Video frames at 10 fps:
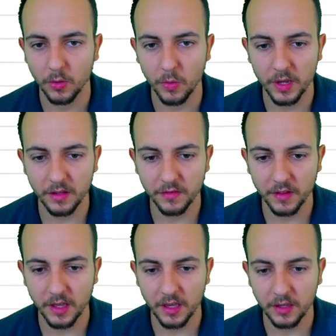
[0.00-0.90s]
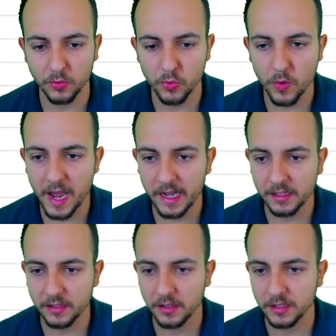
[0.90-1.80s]
with a
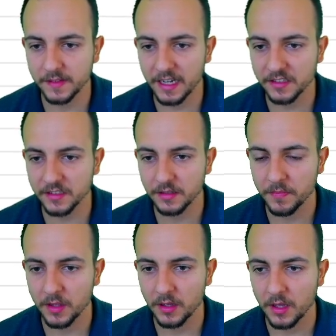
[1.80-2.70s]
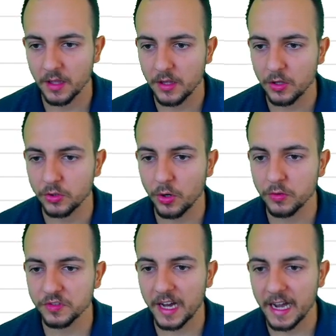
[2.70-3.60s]
red text,
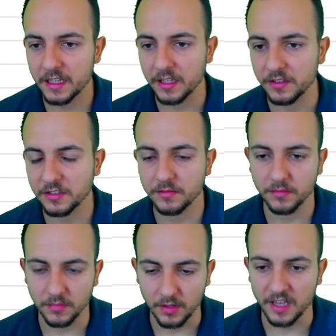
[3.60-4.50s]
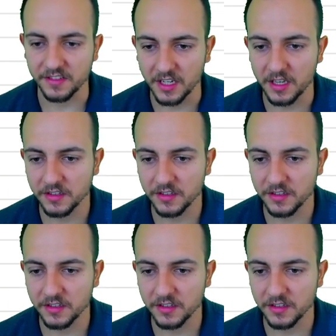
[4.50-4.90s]
those items, as I can